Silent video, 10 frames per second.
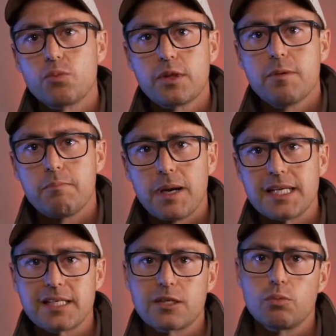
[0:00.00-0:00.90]
with the
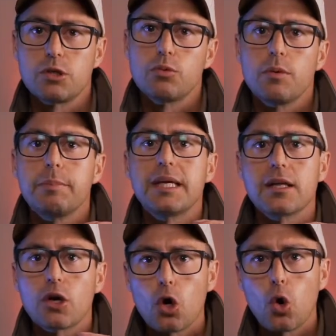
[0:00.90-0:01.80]
basics, which will be the
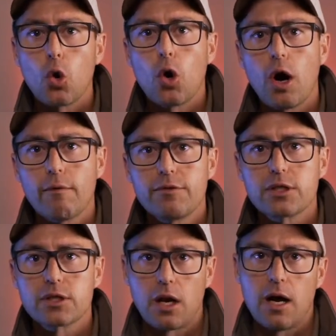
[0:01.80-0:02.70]
core of
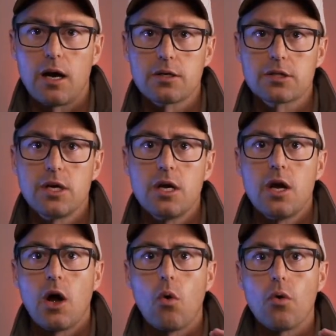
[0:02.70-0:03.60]
this class
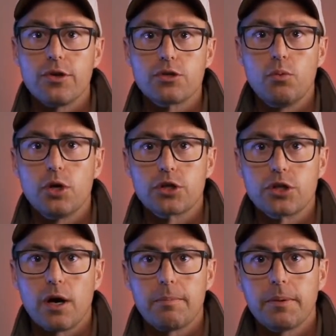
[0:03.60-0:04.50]
or this
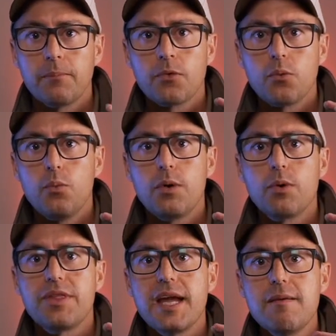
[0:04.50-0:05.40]
workshop, we will
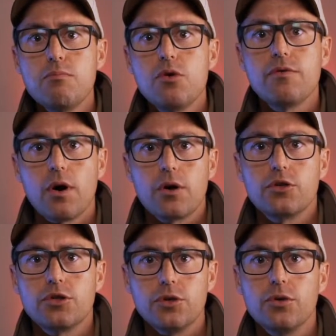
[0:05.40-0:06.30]
then move on
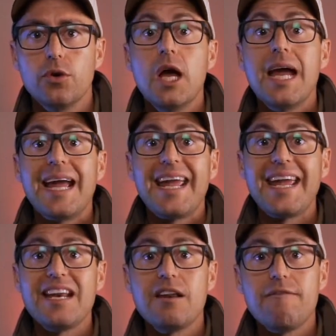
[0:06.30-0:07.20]
to
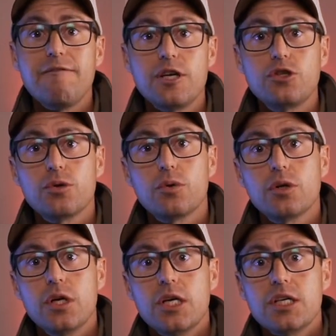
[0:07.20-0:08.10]

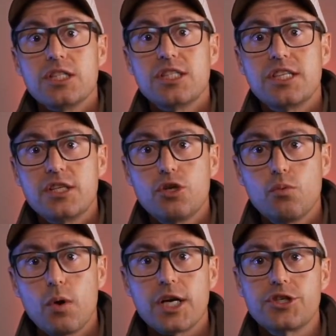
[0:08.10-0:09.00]
individual
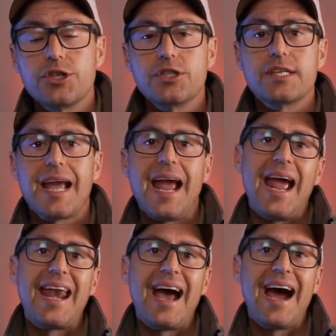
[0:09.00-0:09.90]
situations
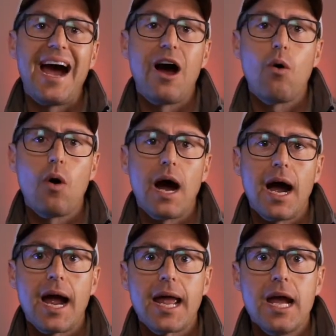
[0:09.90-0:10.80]
and how
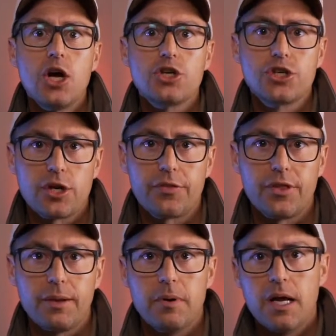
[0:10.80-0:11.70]
I shot them,